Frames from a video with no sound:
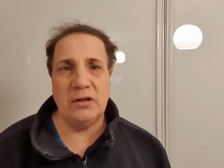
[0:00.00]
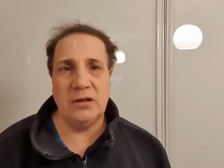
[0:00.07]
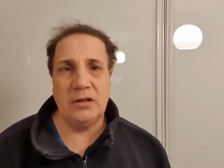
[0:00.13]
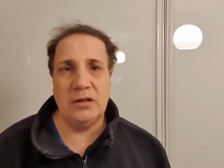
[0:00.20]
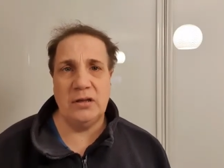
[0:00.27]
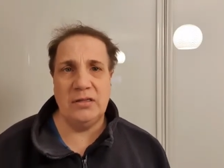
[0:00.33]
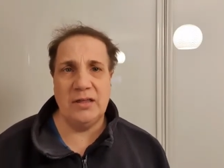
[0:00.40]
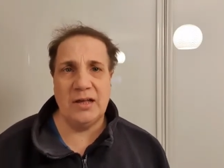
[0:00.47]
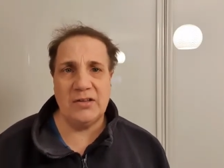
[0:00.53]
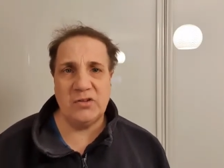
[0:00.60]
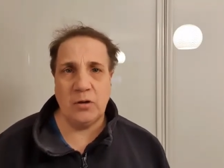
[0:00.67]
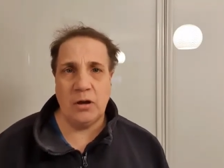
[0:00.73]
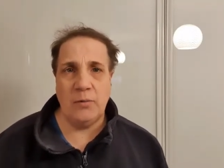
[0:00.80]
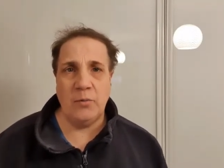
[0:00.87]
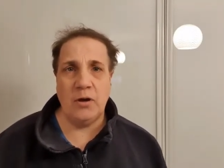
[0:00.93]
in that
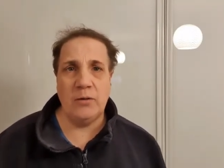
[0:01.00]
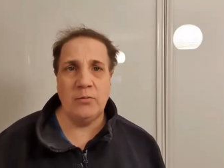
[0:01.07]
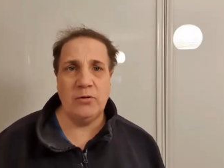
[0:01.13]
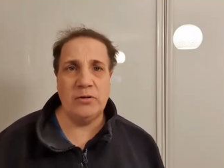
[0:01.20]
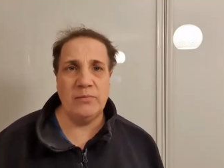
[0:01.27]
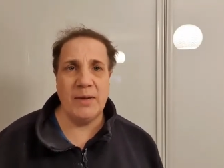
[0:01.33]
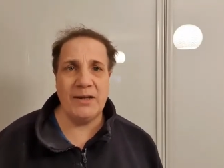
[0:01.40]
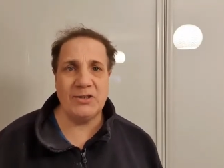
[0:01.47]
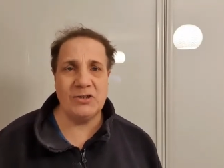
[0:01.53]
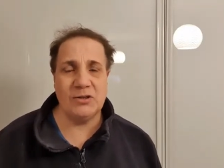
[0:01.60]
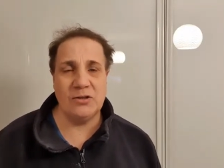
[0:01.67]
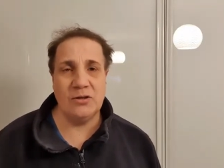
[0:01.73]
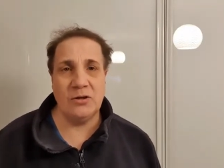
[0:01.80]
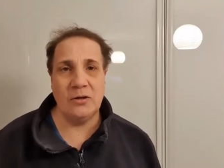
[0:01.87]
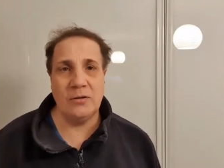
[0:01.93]
time, I would imagine
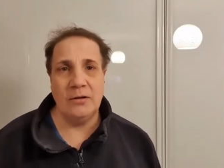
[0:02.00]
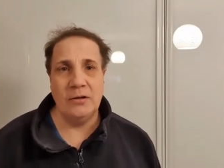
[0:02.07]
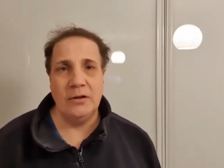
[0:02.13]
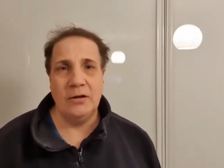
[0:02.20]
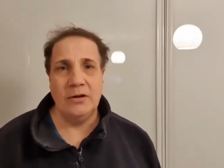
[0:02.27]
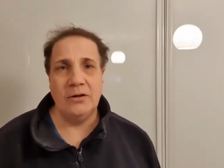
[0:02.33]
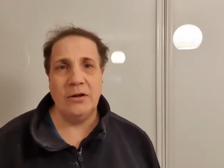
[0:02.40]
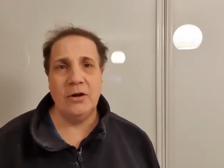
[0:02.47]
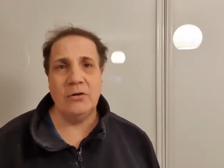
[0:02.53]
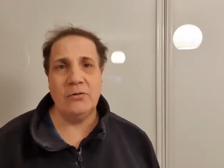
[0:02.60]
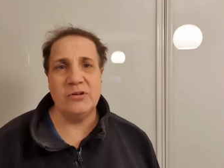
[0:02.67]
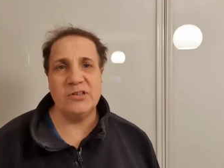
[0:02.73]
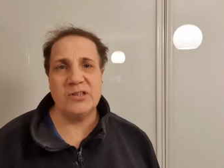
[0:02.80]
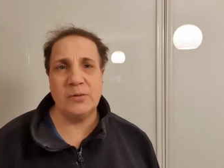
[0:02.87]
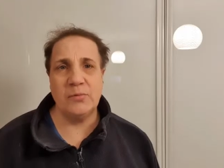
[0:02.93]
that Noah at
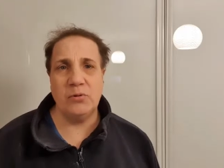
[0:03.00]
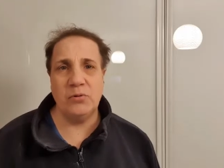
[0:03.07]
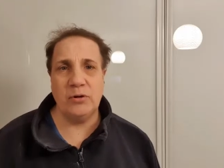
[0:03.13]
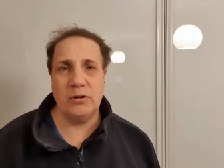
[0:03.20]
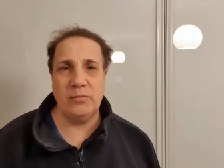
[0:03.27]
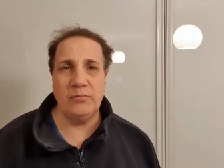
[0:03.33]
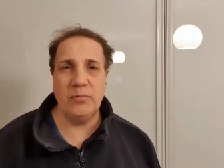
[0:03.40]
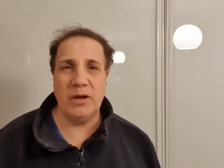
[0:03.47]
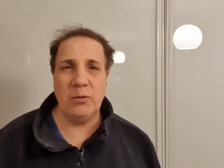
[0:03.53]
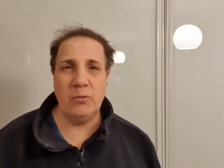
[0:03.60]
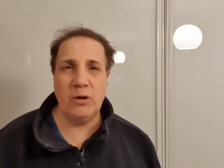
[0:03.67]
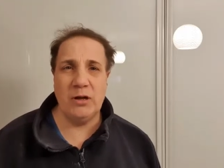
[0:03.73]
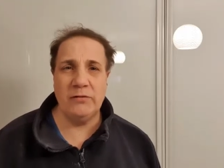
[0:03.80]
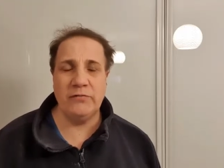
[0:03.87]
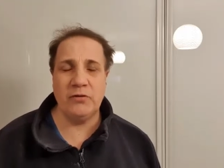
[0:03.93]
some point may
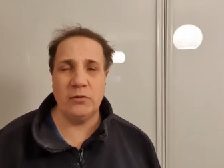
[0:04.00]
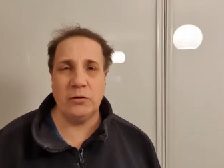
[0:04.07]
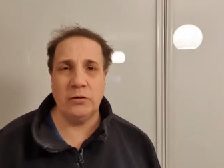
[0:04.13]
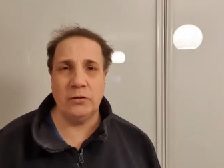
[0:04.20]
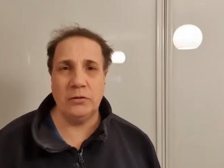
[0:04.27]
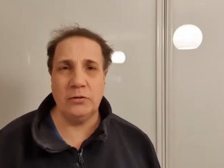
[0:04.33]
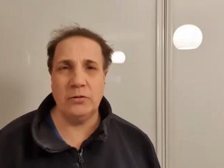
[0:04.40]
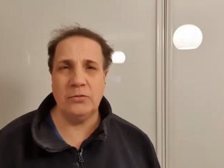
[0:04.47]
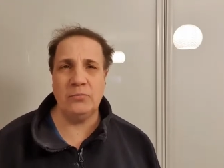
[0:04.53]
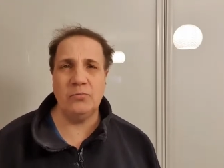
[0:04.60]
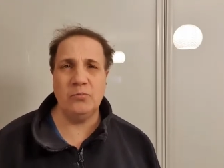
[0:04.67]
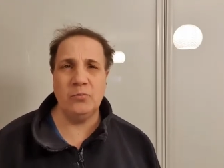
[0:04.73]
well have gone, God,